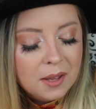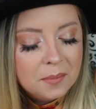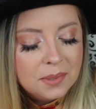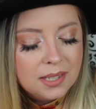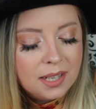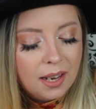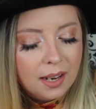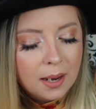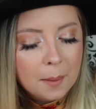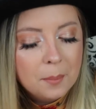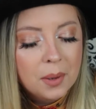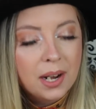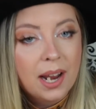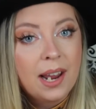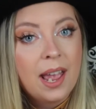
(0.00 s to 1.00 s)
lipstick,
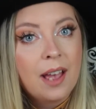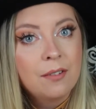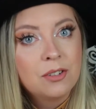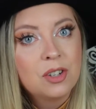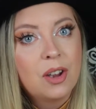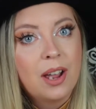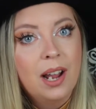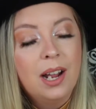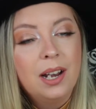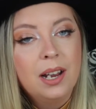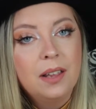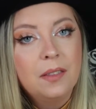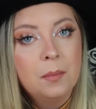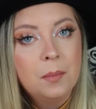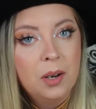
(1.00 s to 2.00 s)
but I have
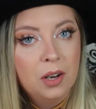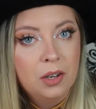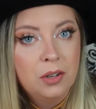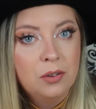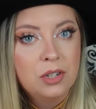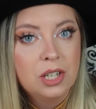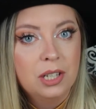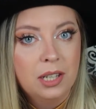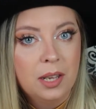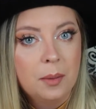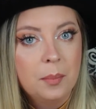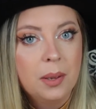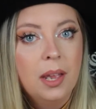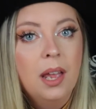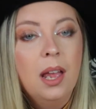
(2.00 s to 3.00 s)
tried the Maracuja
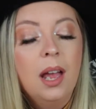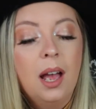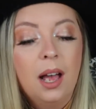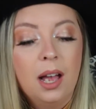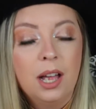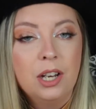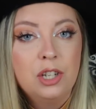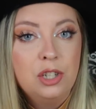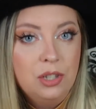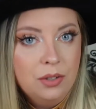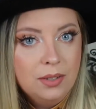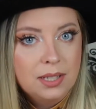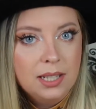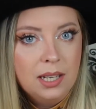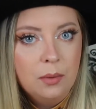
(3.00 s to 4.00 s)
Lip uh,
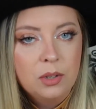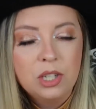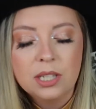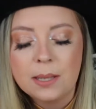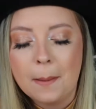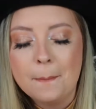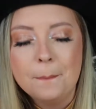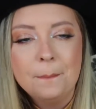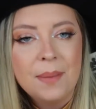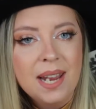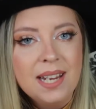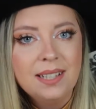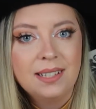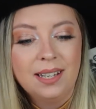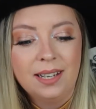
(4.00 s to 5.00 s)
Juicy, which is
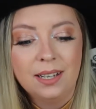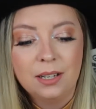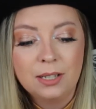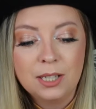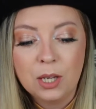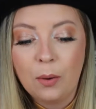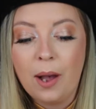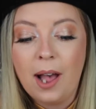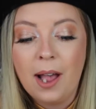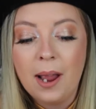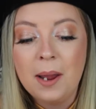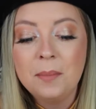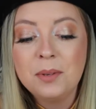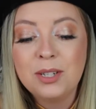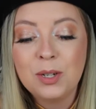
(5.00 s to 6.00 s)
amazing. So
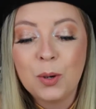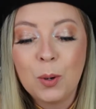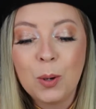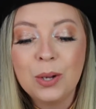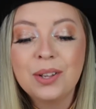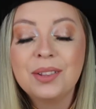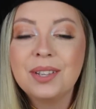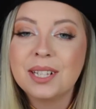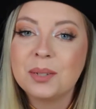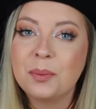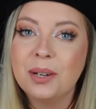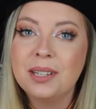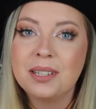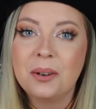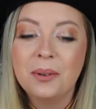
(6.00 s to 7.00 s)
I'm sure that this
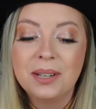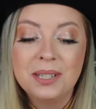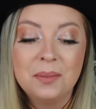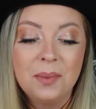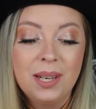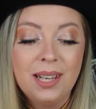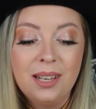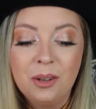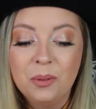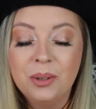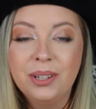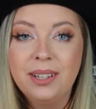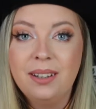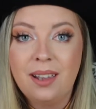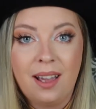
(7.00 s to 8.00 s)
one is going to be
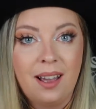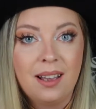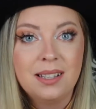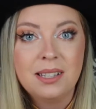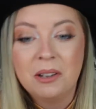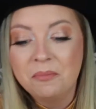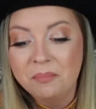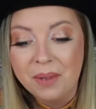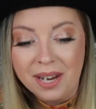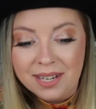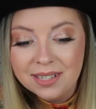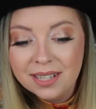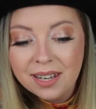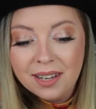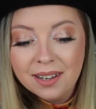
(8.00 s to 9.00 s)
equally as
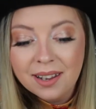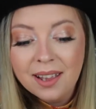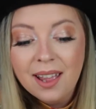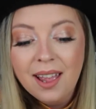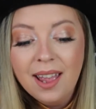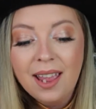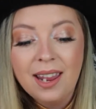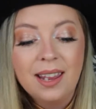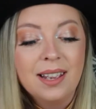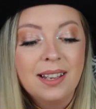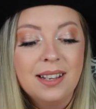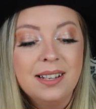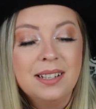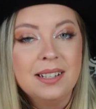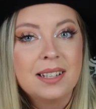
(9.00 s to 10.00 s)
amazing,
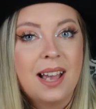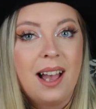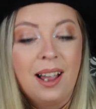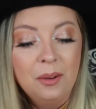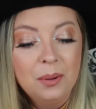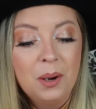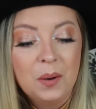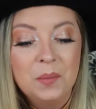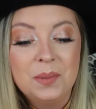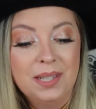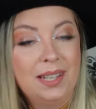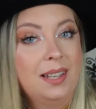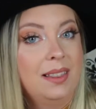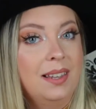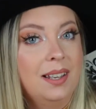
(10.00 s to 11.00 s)
and I would hope to
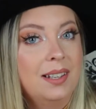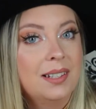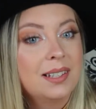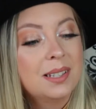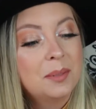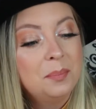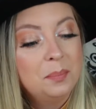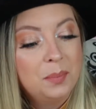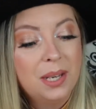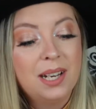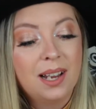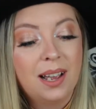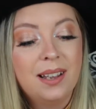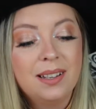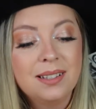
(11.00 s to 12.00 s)
get this
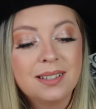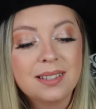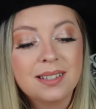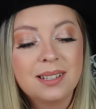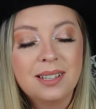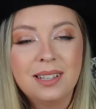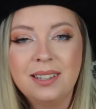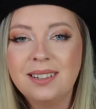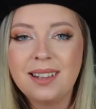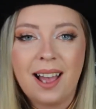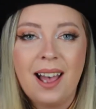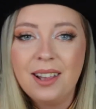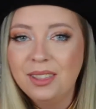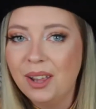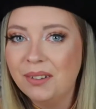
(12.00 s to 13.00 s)
because
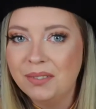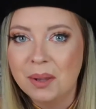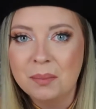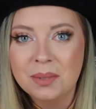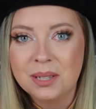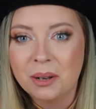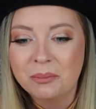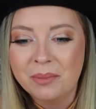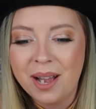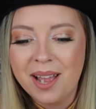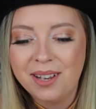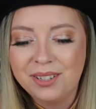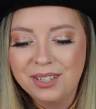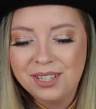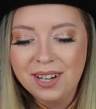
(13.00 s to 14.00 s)
I love them so
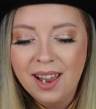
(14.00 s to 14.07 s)
much.